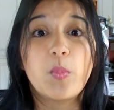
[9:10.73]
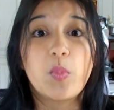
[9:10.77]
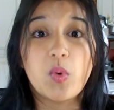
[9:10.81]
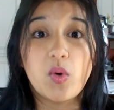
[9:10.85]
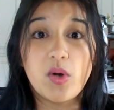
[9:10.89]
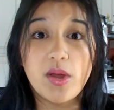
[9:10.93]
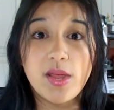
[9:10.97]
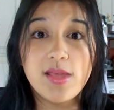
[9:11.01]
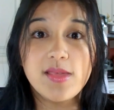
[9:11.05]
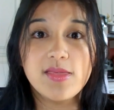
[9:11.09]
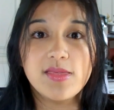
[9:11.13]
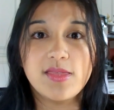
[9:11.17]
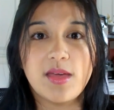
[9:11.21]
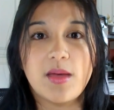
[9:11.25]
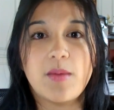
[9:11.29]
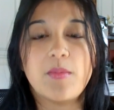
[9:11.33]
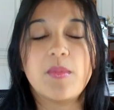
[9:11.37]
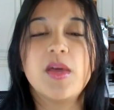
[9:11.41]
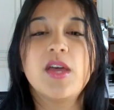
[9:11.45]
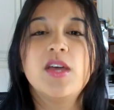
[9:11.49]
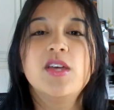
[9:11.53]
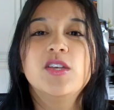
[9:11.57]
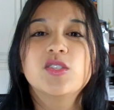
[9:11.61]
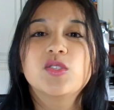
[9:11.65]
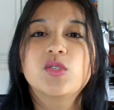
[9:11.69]
bring
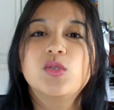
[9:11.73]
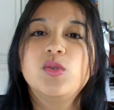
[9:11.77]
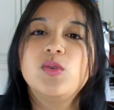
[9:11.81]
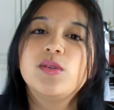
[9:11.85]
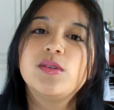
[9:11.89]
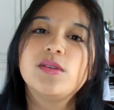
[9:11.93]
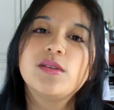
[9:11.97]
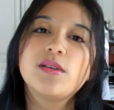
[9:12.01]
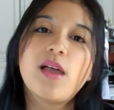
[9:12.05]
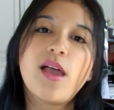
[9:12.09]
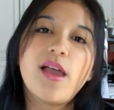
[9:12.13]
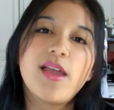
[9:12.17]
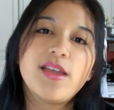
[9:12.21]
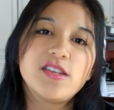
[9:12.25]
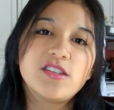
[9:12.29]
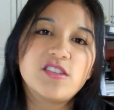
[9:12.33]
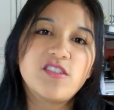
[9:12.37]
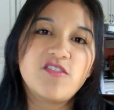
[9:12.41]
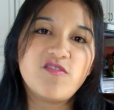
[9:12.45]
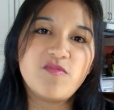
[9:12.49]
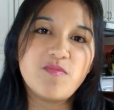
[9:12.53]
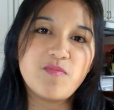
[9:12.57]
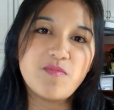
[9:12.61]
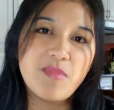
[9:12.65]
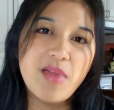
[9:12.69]
them so you can kind
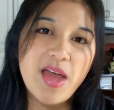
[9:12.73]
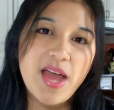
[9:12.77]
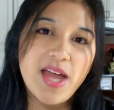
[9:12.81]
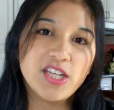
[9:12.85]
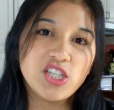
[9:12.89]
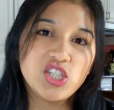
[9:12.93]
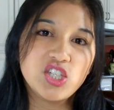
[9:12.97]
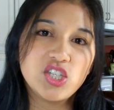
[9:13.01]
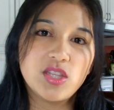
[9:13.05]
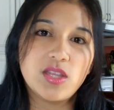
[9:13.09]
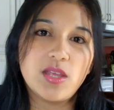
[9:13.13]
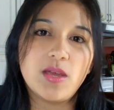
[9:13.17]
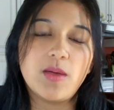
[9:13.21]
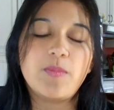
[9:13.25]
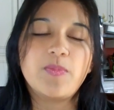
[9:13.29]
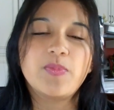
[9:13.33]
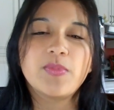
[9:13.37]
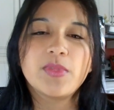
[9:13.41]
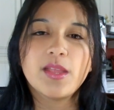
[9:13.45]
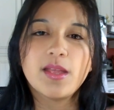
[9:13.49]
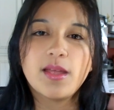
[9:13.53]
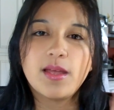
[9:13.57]
of match them.